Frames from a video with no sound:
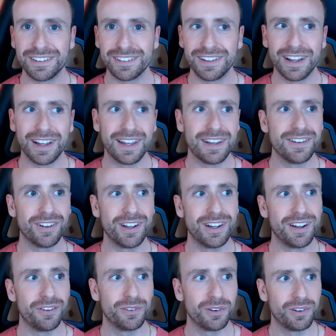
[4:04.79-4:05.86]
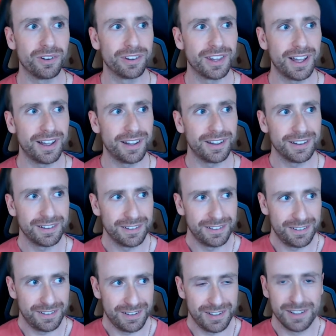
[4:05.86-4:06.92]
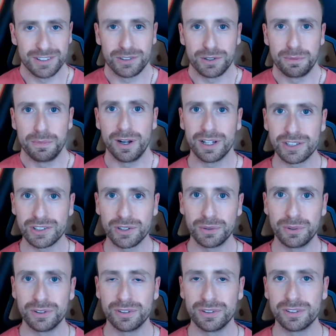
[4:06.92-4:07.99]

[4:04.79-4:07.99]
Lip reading: And I know a lot of that is on my shoulders.